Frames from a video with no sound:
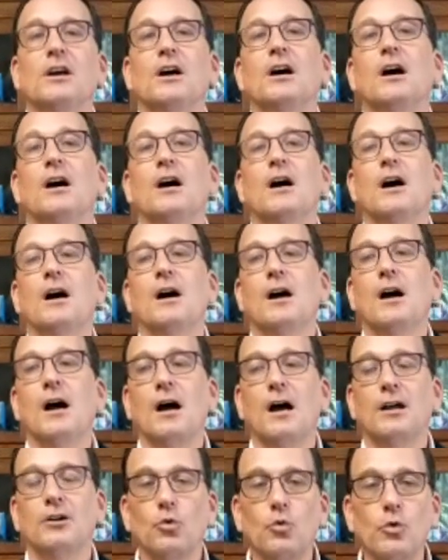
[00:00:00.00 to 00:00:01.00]

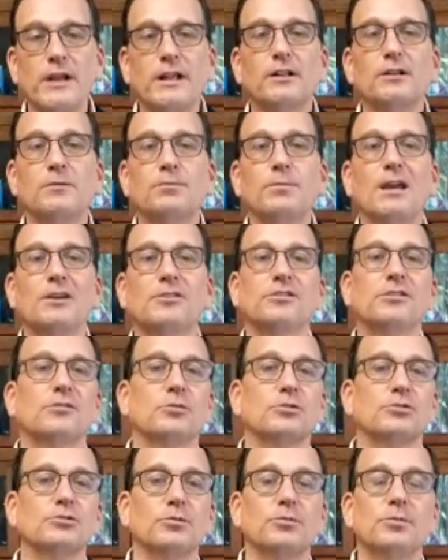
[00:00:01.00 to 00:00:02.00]
on a weekly basis,
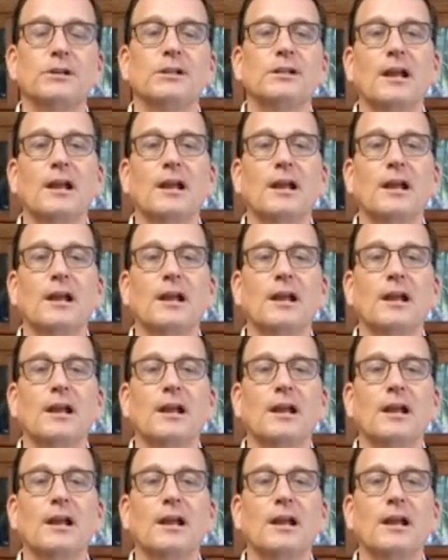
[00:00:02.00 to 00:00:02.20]
which we'll be